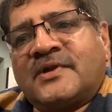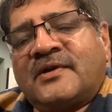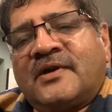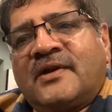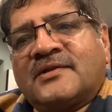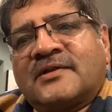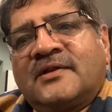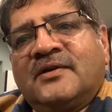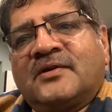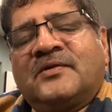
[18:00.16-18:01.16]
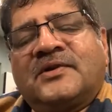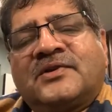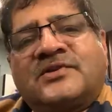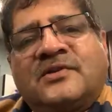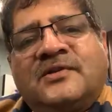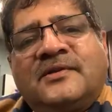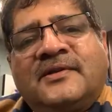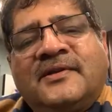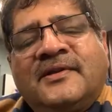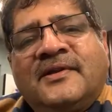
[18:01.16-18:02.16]
started asking a question
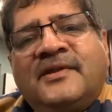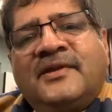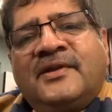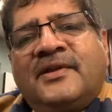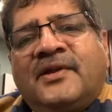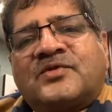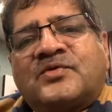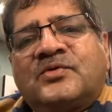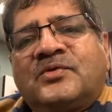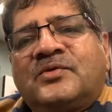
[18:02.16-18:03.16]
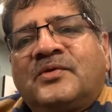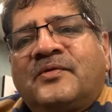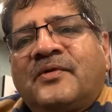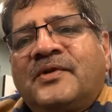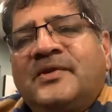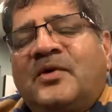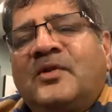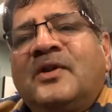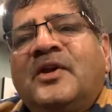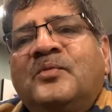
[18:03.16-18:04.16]
as to, in the
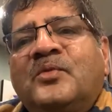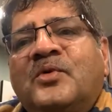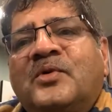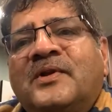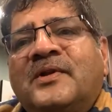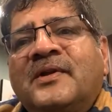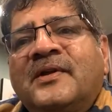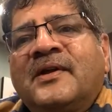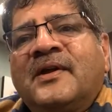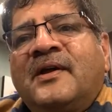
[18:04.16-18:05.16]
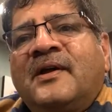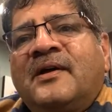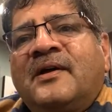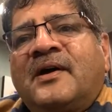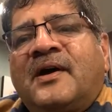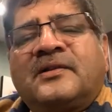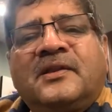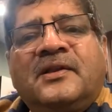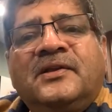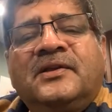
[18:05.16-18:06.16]
online mode, are
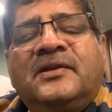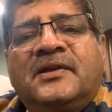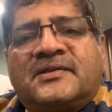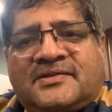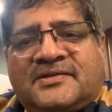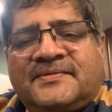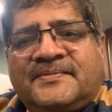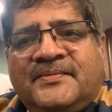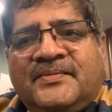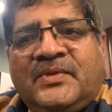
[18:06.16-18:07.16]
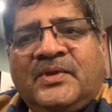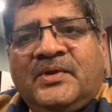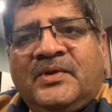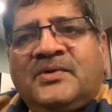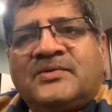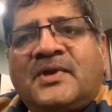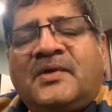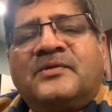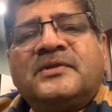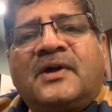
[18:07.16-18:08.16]
there any guests? So I
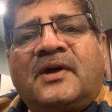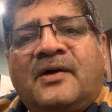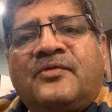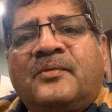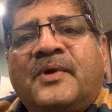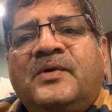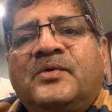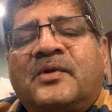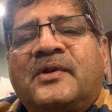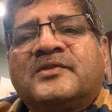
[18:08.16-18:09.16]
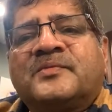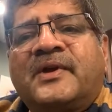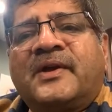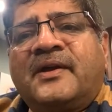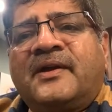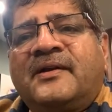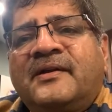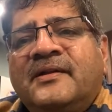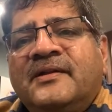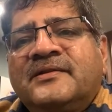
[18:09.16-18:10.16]
was in a half a mind to raise my hand,
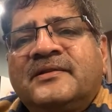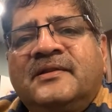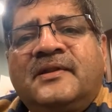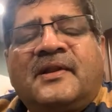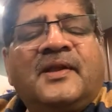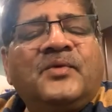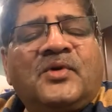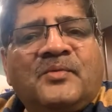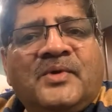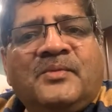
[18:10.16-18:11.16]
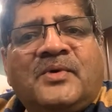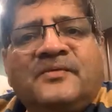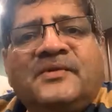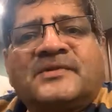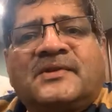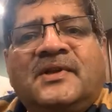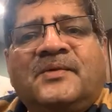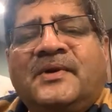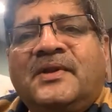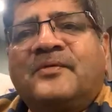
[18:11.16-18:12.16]
saying that I am not a member of this
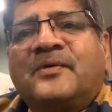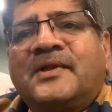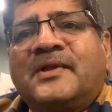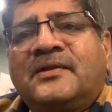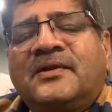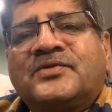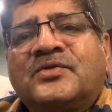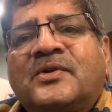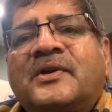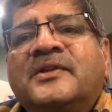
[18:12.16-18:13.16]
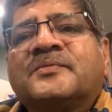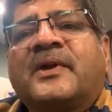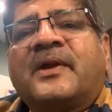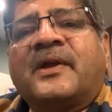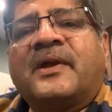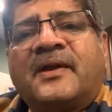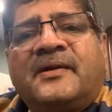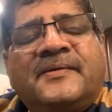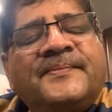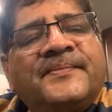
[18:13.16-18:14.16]
club and therefore I think I should raise my hand.